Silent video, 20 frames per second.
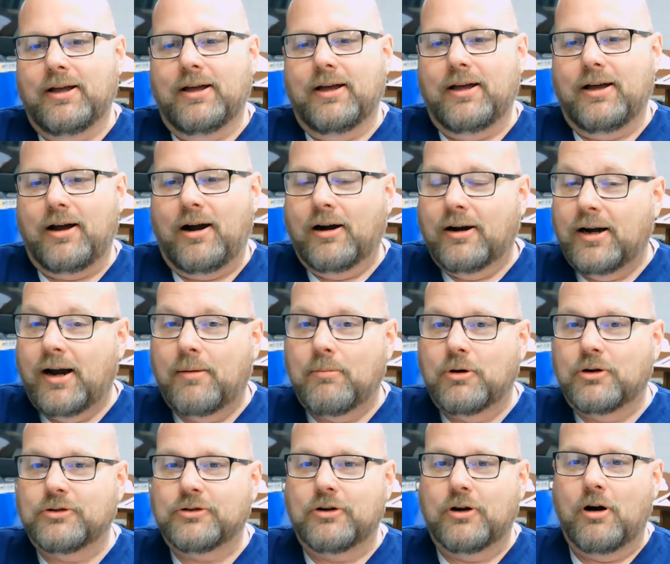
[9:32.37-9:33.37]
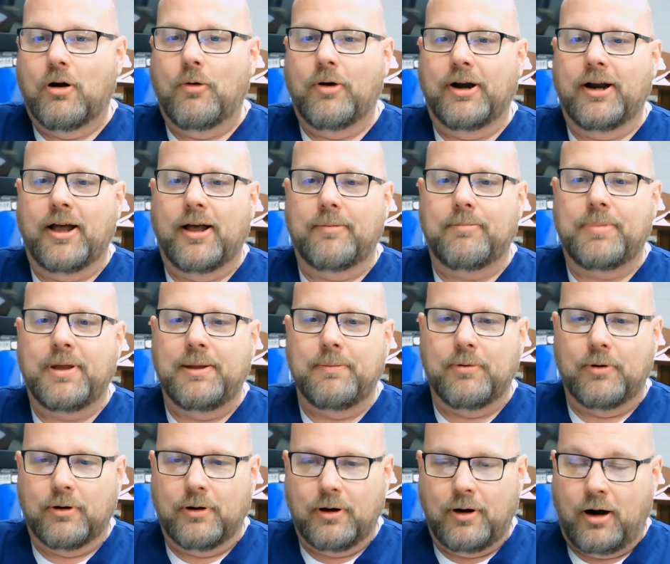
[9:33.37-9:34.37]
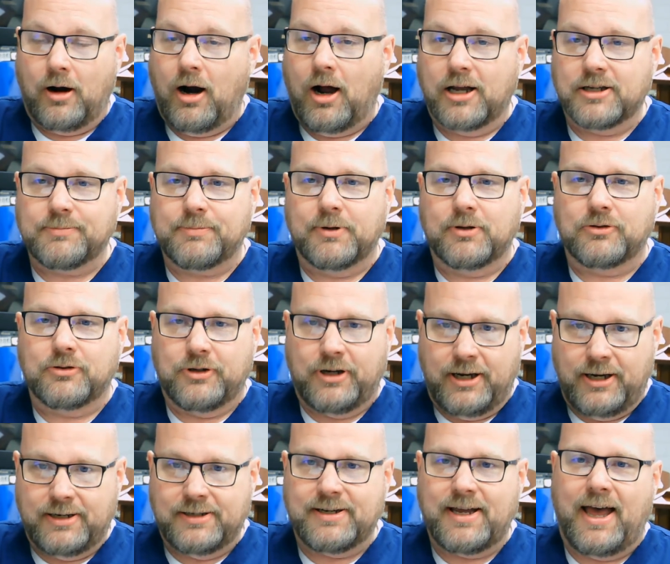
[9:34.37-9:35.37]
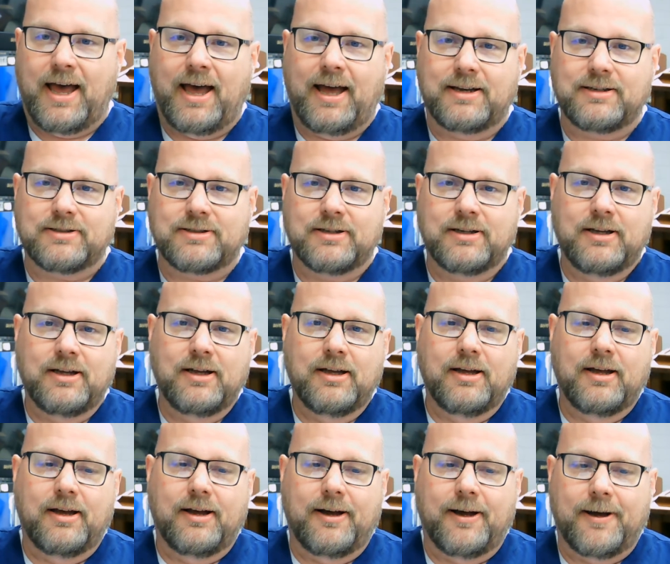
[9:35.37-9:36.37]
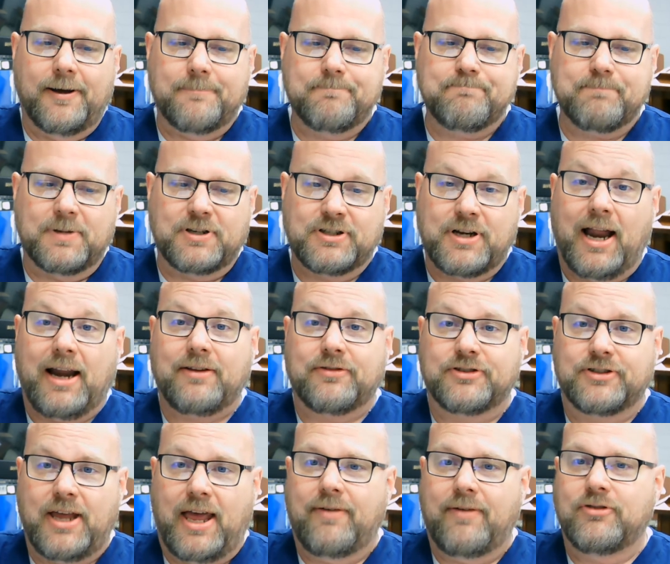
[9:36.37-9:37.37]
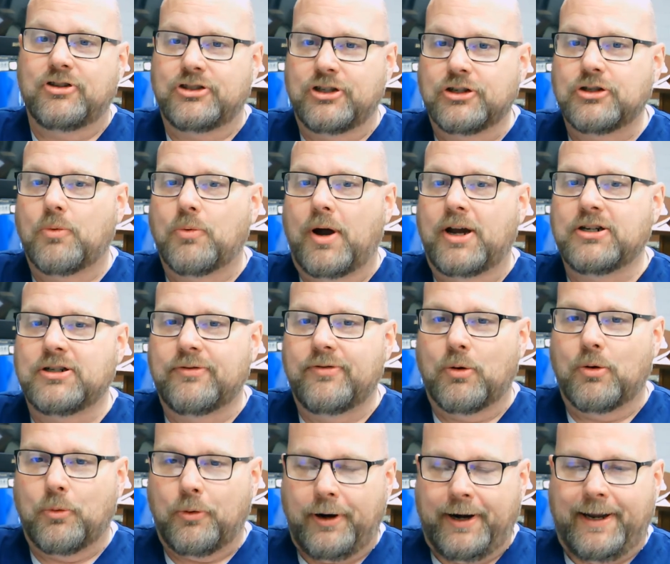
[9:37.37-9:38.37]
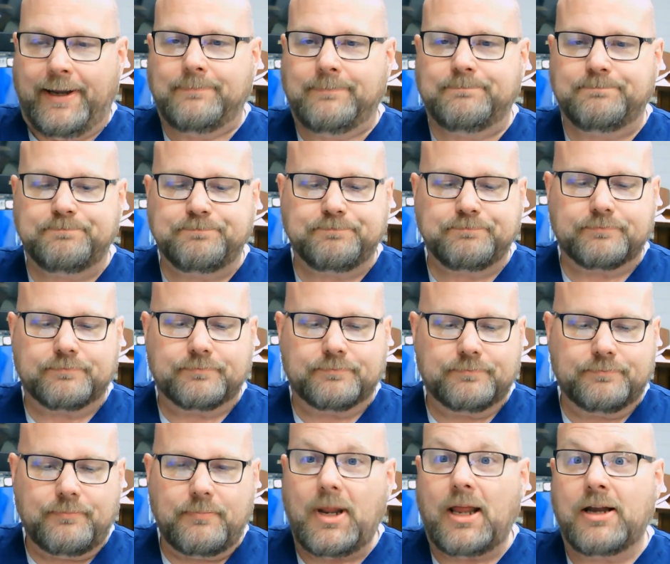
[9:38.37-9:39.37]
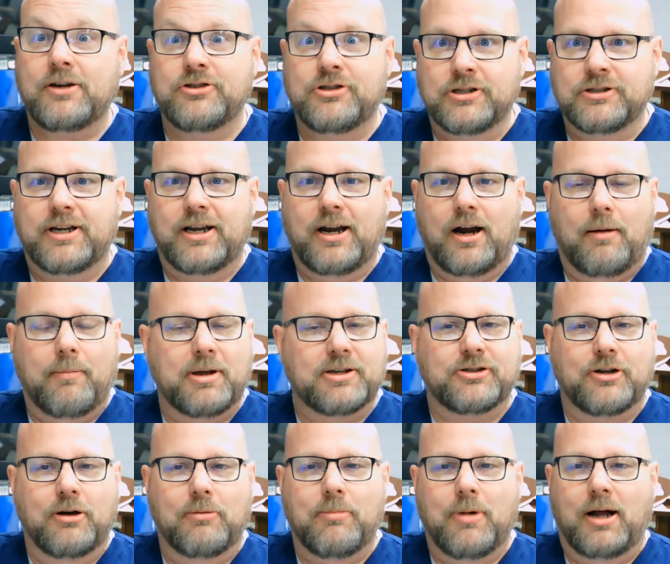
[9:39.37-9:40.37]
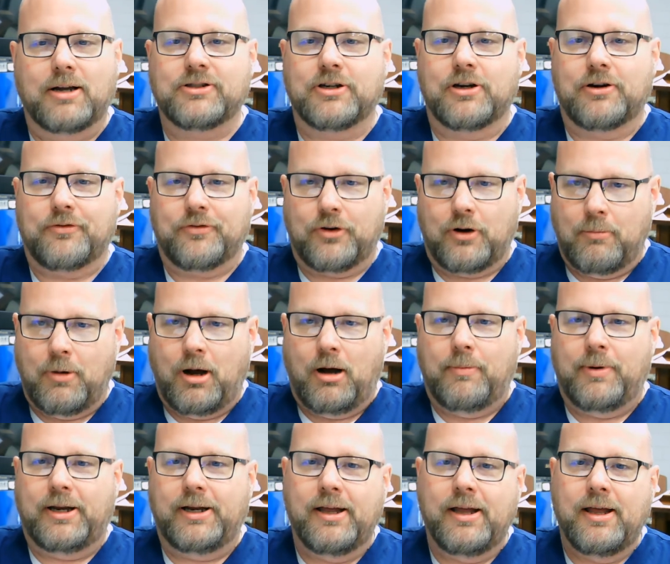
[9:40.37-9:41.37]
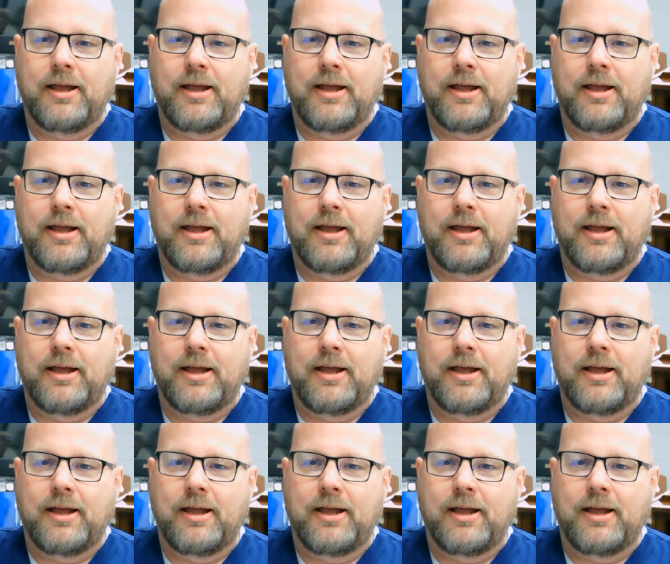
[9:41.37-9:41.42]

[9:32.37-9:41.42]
Our numbers are going up. Our hospitals are getting taxed. It's kind of sad, the situation that we're in. Just get on my soapbox here for a moment.